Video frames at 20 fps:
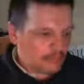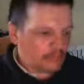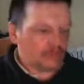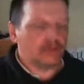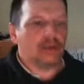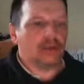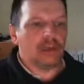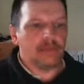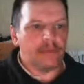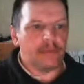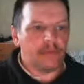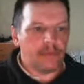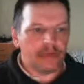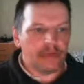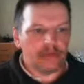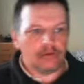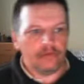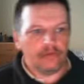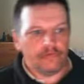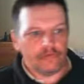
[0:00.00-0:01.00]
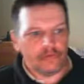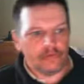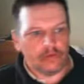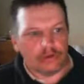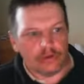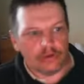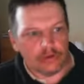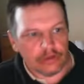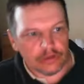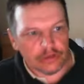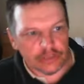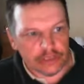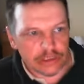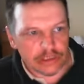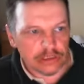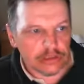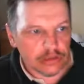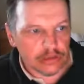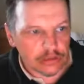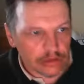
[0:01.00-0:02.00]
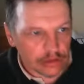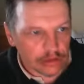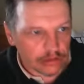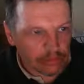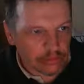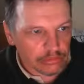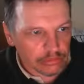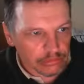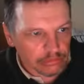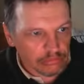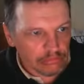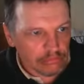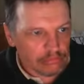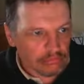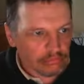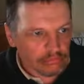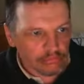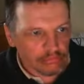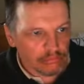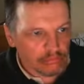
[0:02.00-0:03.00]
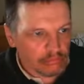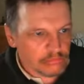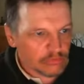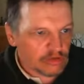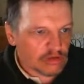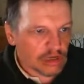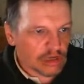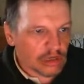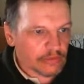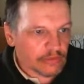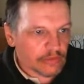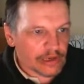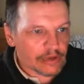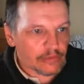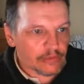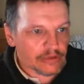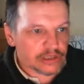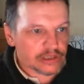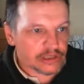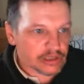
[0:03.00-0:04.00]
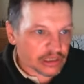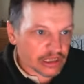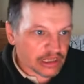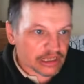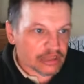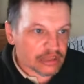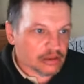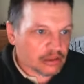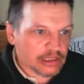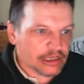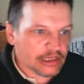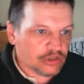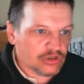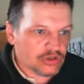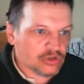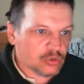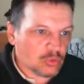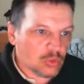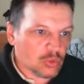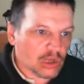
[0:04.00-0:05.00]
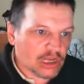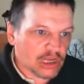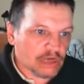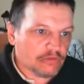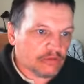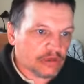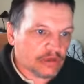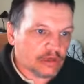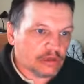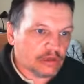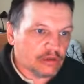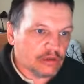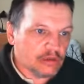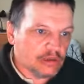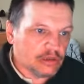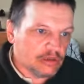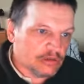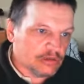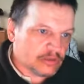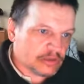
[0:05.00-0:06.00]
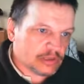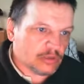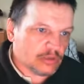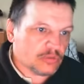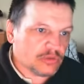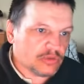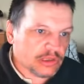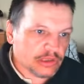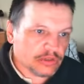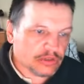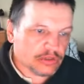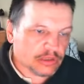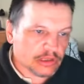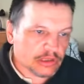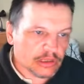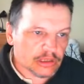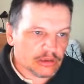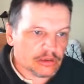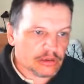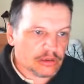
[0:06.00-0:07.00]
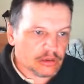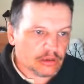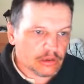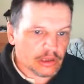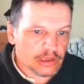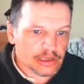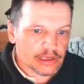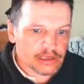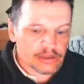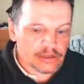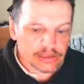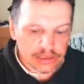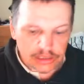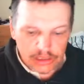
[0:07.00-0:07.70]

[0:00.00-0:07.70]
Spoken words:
but keep them in for at least, you know, a couple of hours to get the actual colouring soaked into their outer